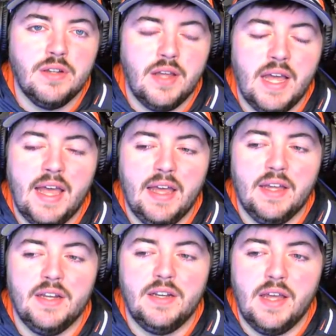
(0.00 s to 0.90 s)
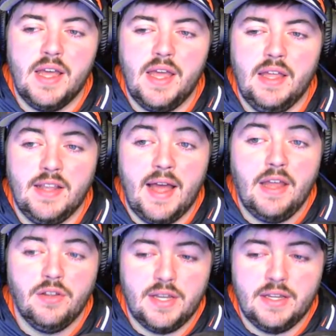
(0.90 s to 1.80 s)
And now
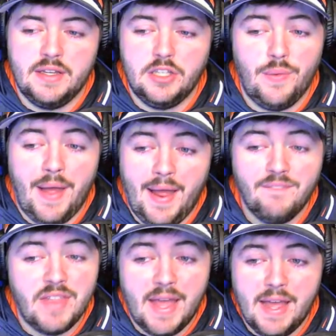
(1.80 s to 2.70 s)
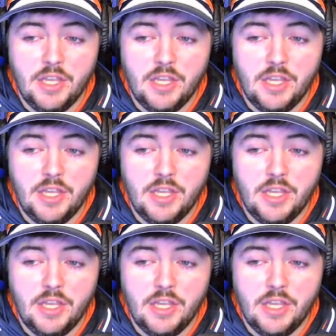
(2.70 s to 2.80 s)
you're looking at, you have that.